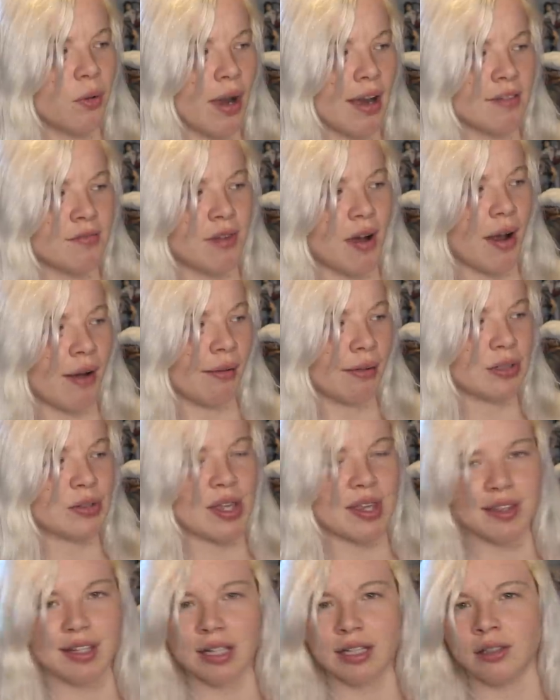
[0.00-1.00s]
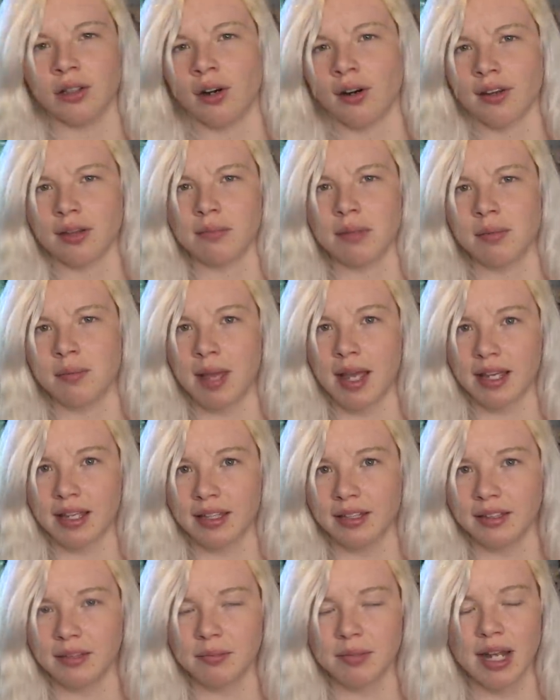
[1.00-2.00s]
quite viral, so I think a lot of them are
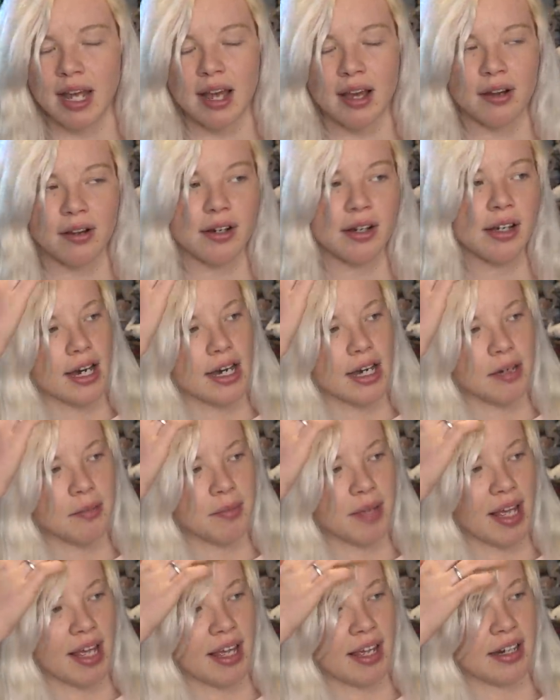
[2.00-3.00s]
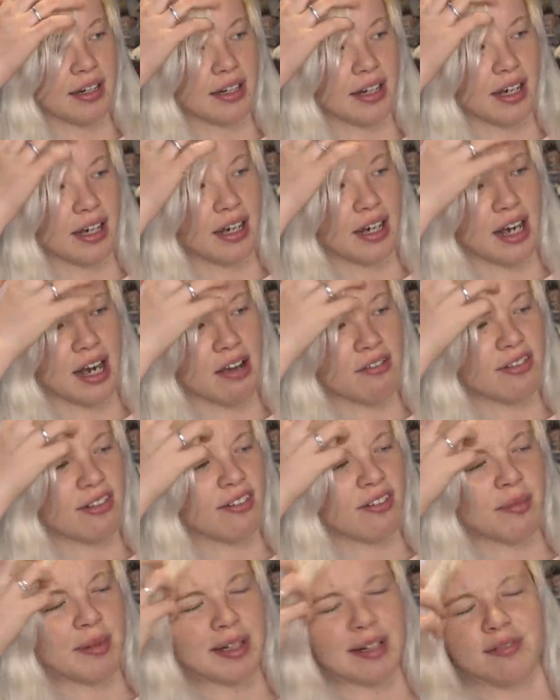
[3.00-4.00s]
making them now. And I've
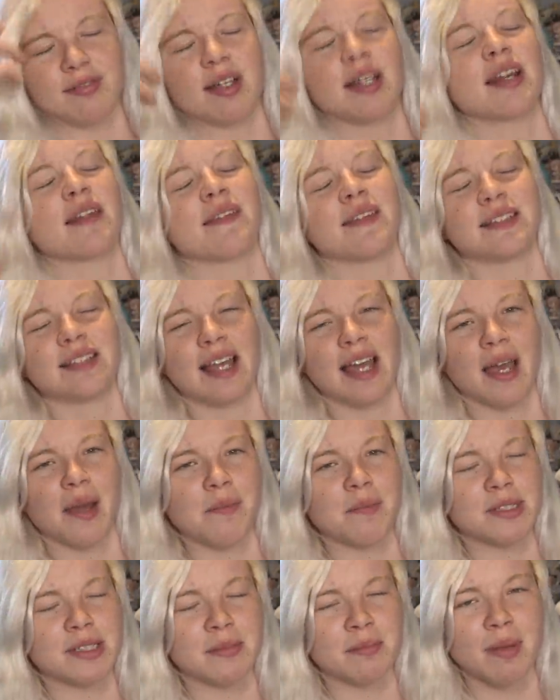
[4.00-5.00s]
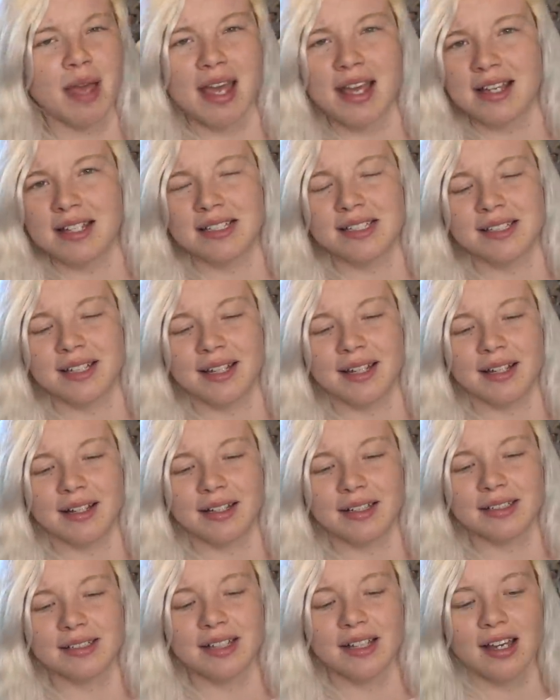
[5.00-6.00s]
never been a fan of these hamster maze
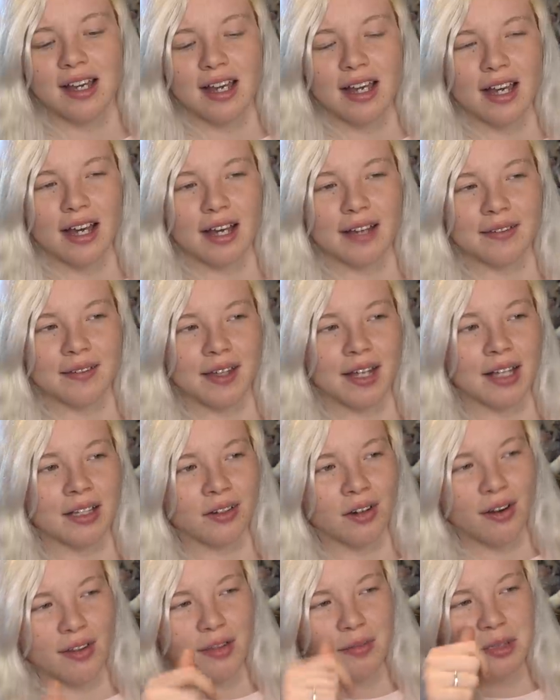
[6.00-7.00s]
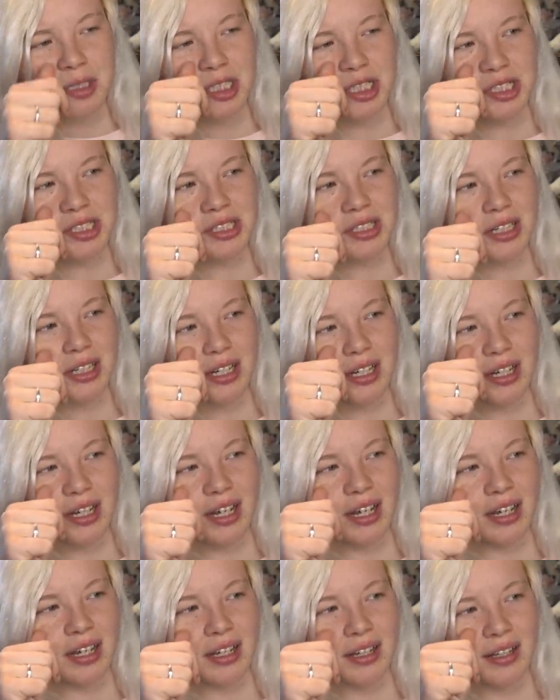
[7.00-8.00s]
things. A lot of them are just,
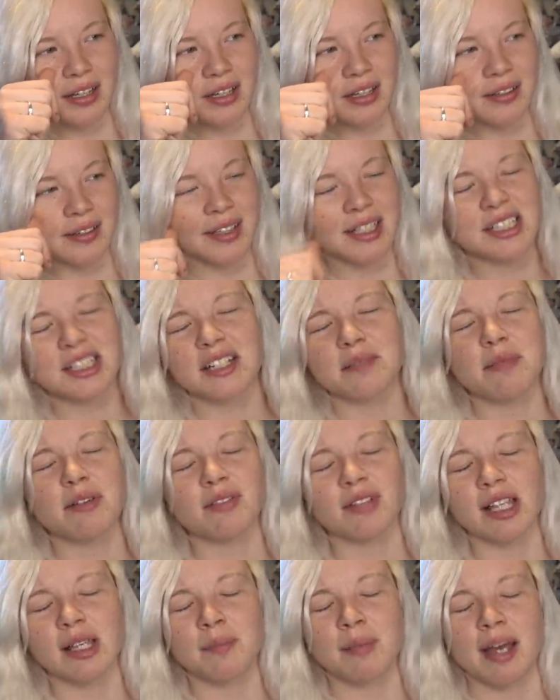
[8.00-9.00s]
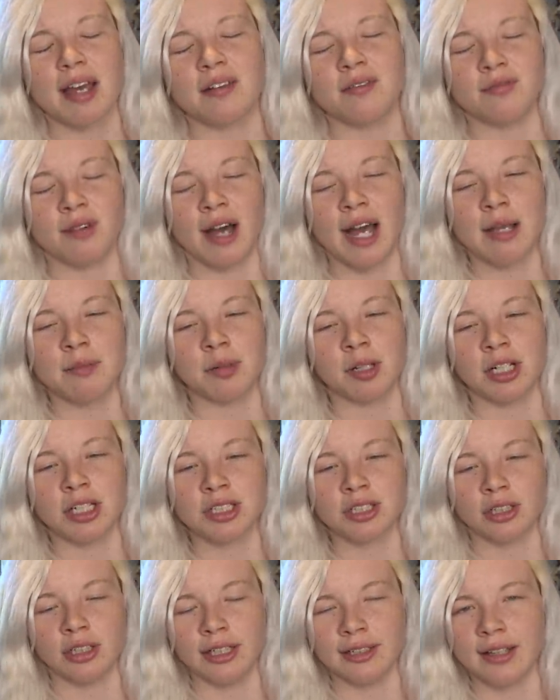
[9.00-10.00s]
they just give me really bad vibes. I
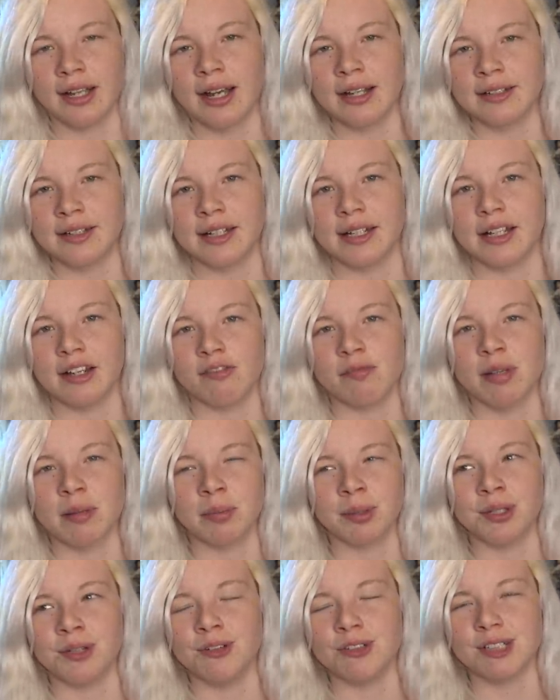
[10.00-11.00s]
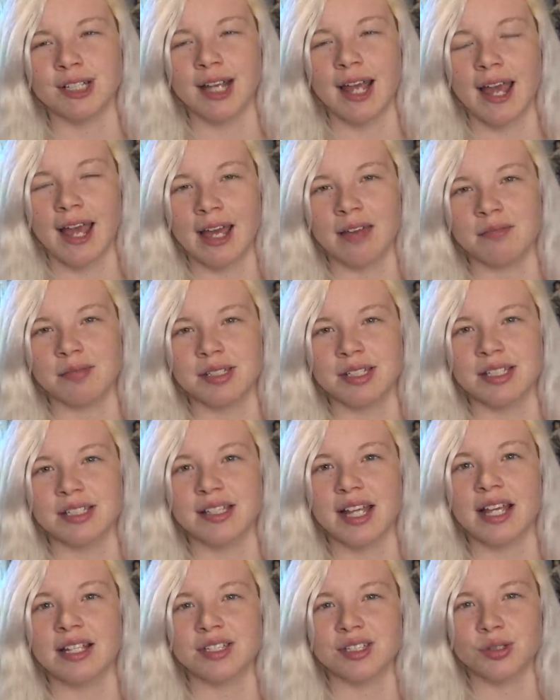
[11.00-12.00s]
just don't like the idea of people using
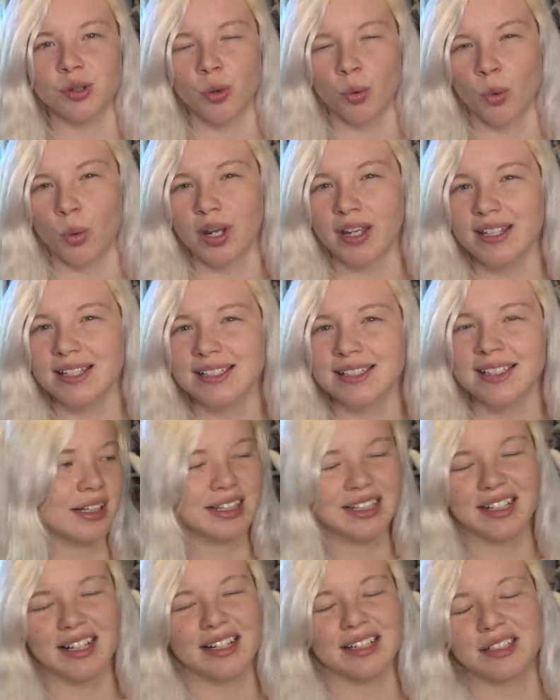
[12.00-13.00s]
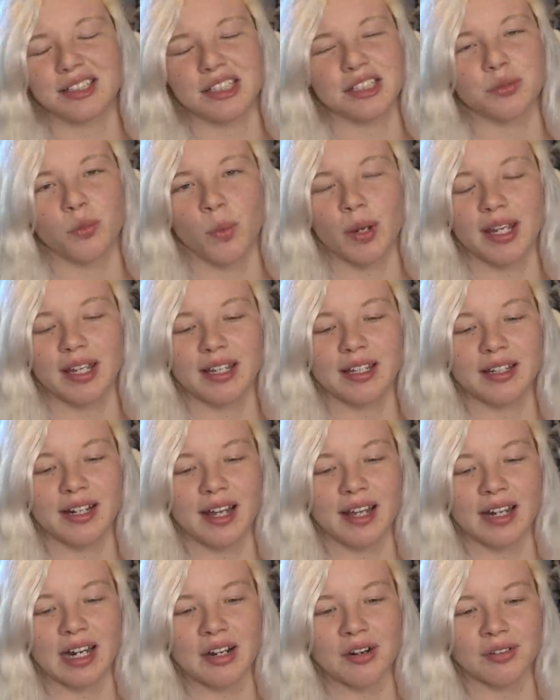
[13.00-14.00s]
hamsters as toys. It's just weird,
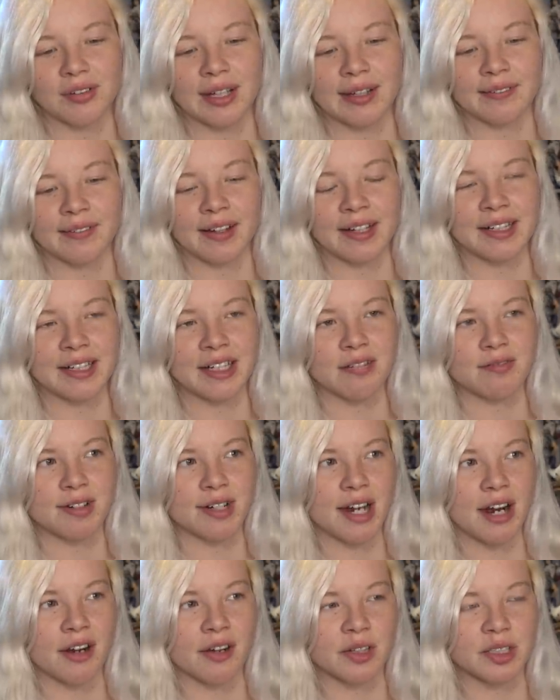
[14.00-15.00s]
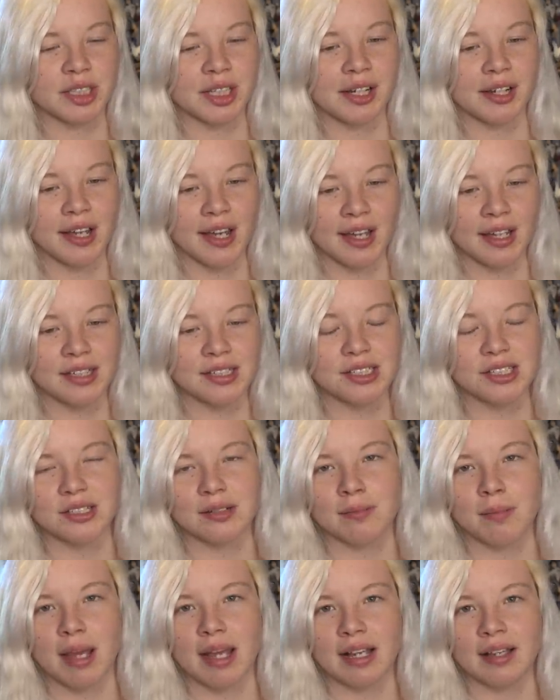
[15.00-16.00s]
and I don't like the idea of encouraging kids
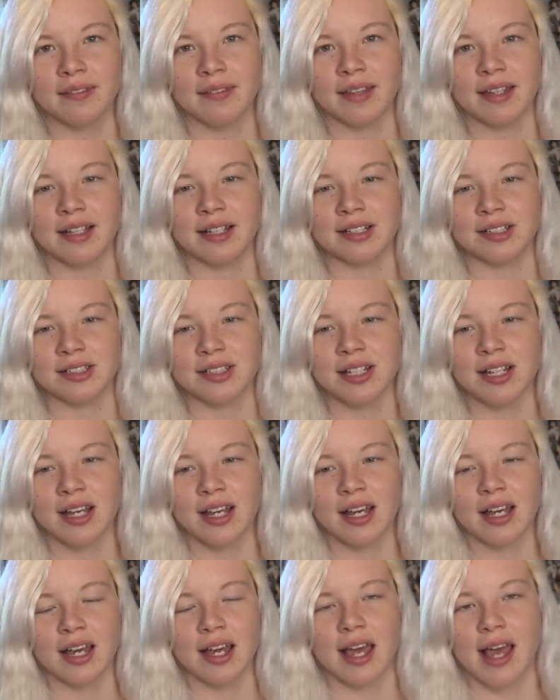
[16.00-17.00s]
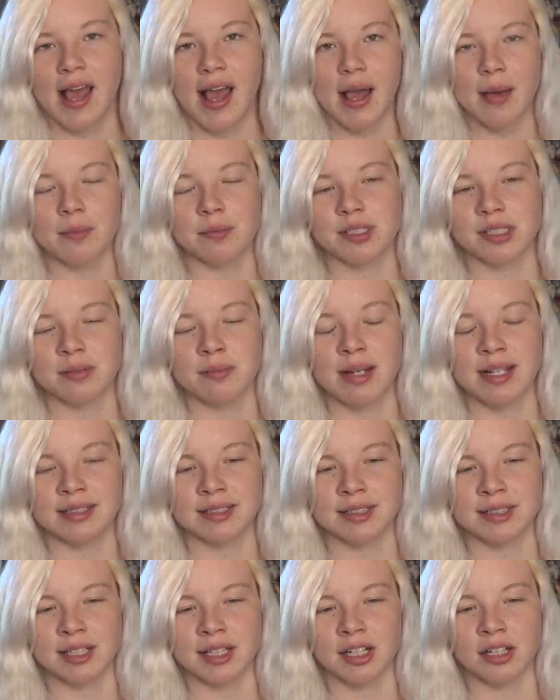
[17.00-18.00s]
to make these hamster
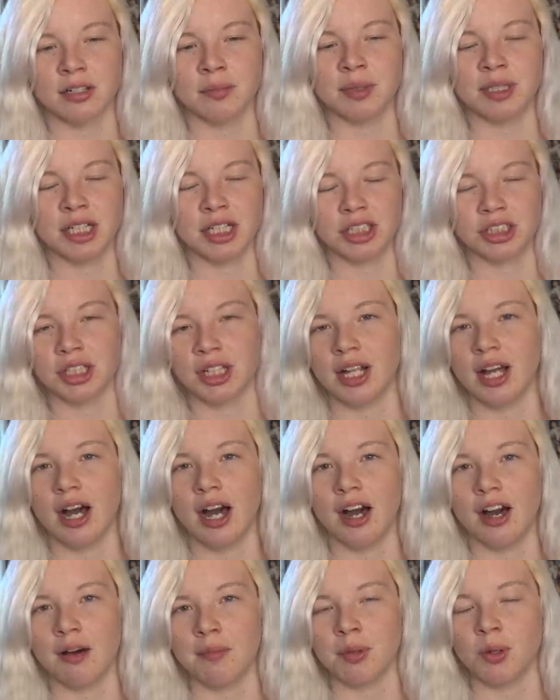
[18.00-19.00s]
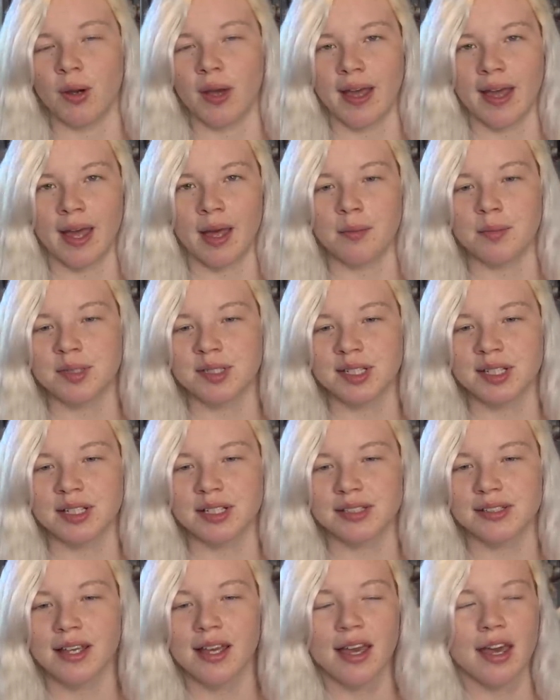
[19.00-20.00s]
mazes that could potentially harm your
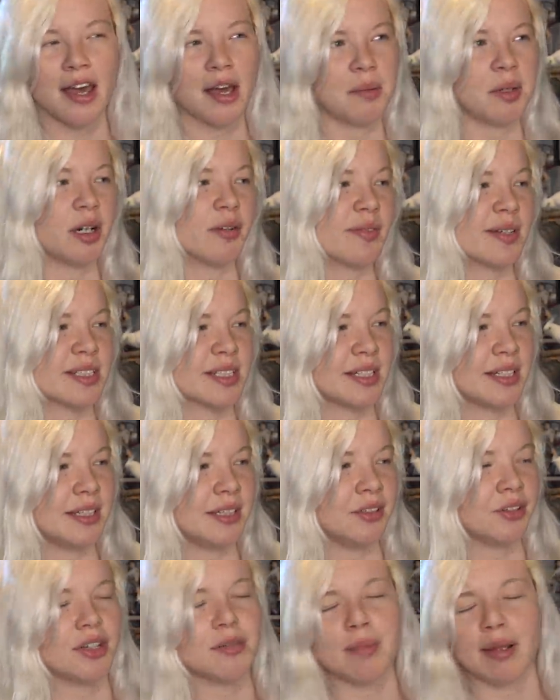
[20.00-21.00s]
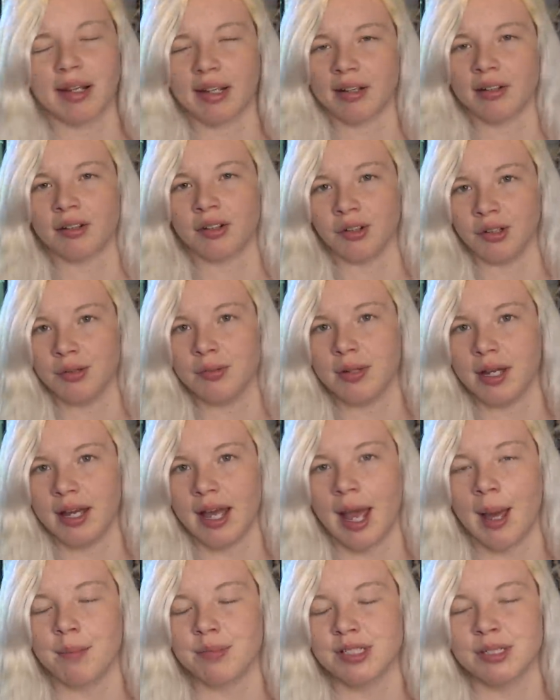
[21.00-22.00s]
hamsters. I mean, obviously you can make a good
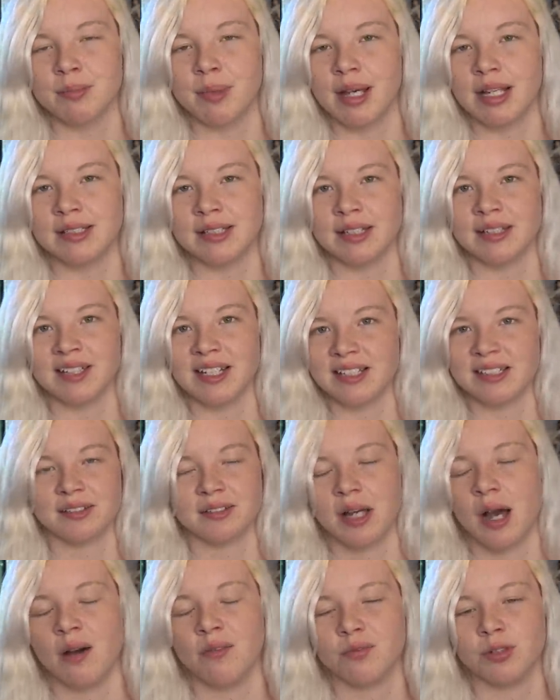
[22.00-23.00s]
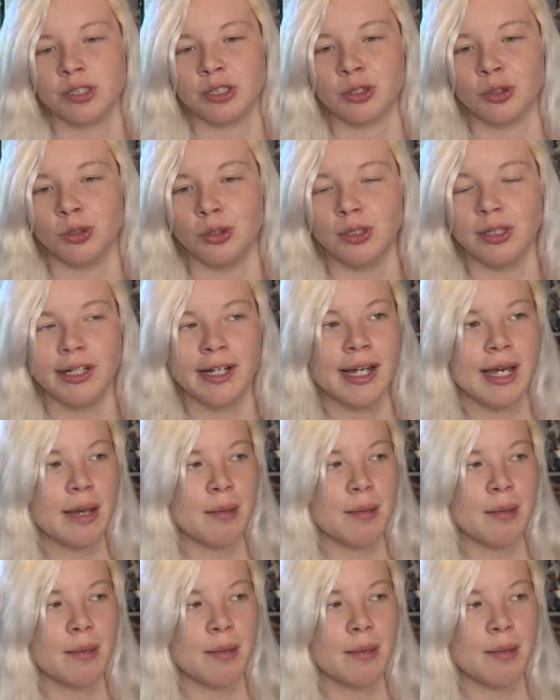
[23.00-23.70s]
hamster maze that isn't harmful at all,